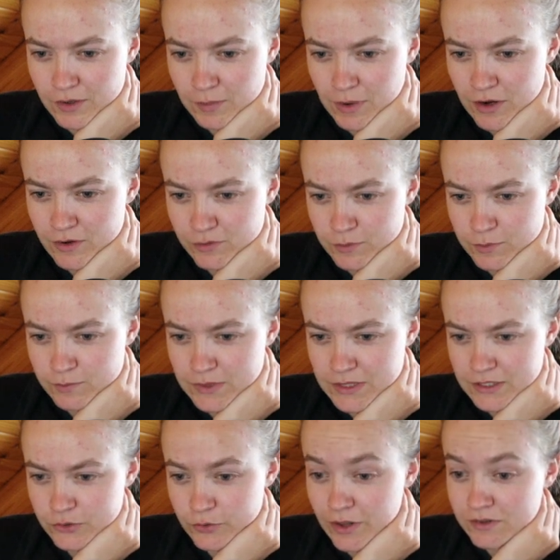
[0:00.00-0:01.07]
A powerful
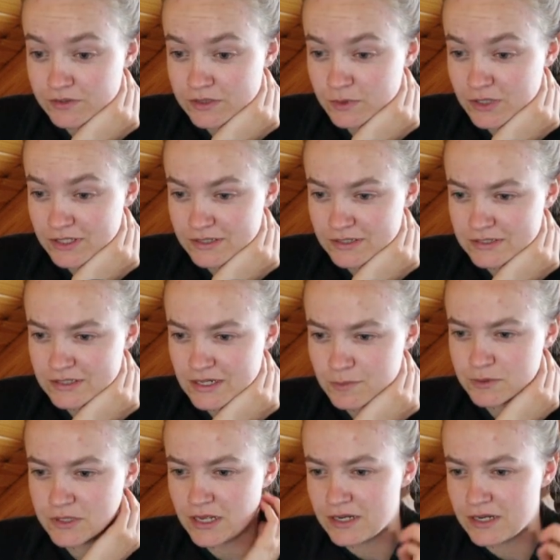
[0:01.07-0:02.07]
being dwells within its depths,